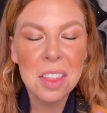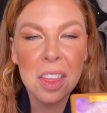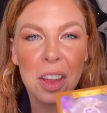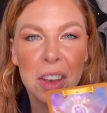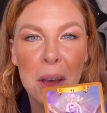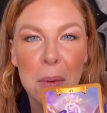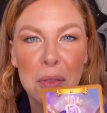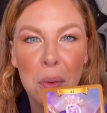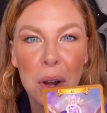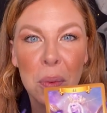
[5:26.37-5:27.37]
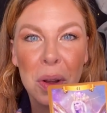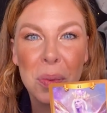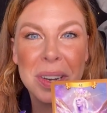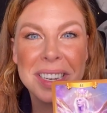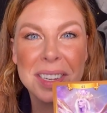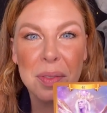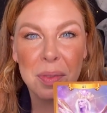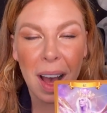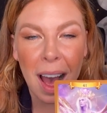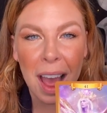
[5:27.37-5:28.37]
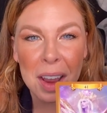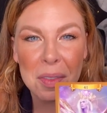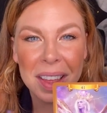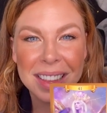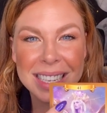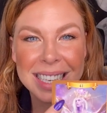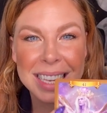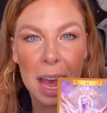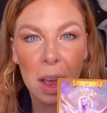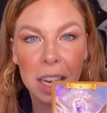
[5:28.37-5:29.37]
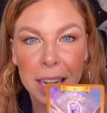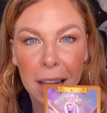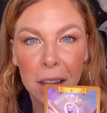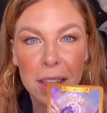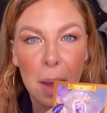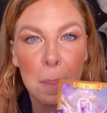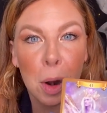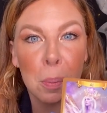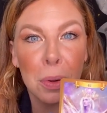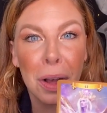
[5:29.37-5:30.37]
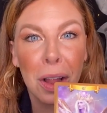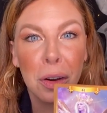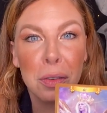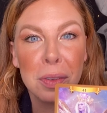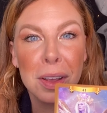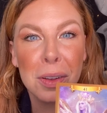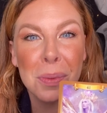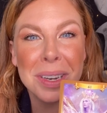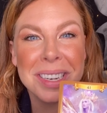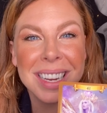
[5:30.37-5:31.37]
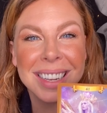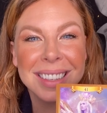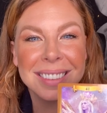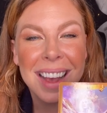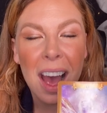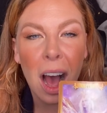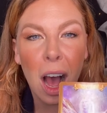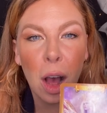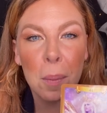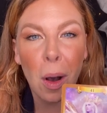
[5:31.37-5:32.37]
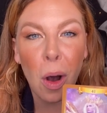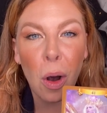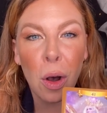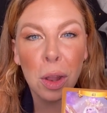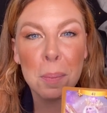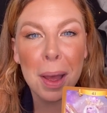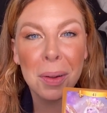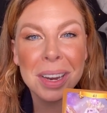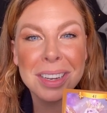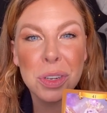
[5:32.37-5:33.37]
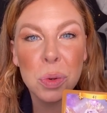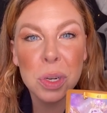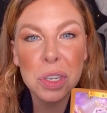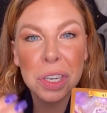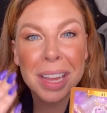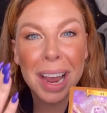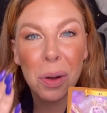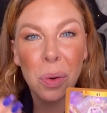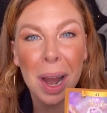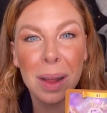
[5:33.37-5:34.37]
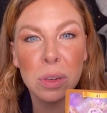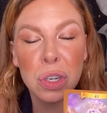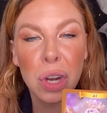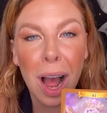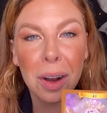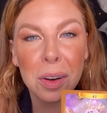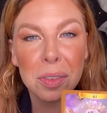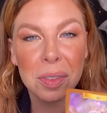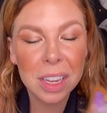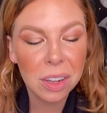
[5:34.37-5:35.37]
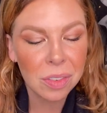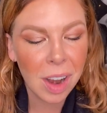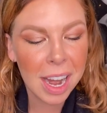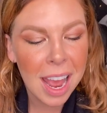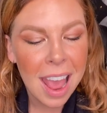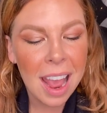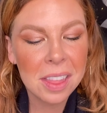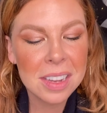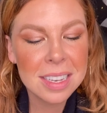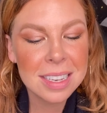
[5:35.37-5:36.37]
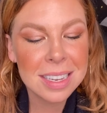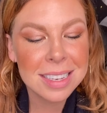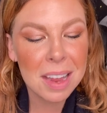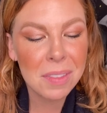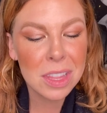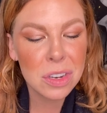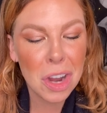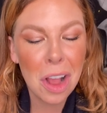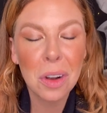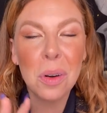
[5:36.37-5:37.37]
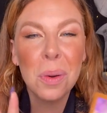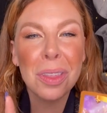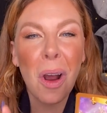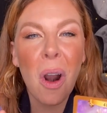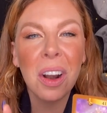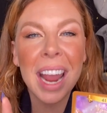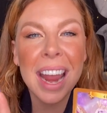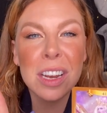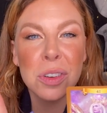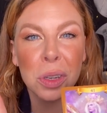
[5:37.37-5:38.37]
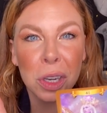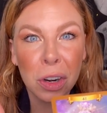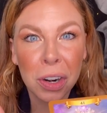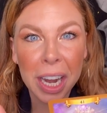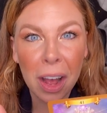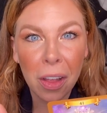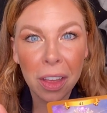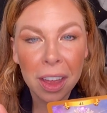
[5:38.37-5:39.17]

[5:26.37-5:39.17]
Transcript: the number 41, which is a 5, and this is in that purple color field, which is all about intuition, that crown chakra field, right? And this is the 7th chakra with Archangel Uriel.